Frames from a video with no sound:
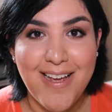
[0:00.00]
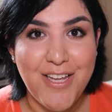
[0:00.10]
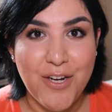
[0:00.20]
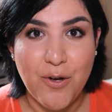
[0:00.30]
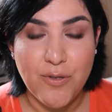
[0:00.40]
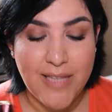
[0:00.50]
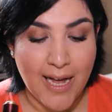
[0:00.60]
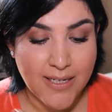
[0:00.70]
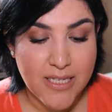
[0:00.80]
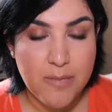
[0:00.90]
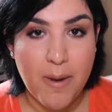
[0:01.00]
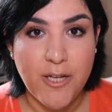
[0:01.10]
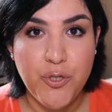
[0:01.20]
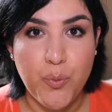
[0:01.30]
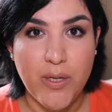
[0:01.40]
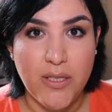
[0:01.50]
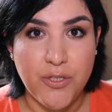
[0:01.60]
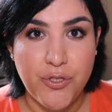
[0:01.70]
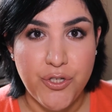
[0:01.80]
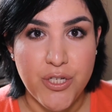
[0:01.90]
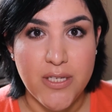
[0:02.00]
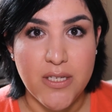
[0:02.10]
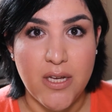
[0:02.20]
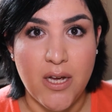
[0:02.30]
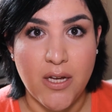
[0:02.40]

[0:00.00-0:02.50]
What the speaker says: that sponge will just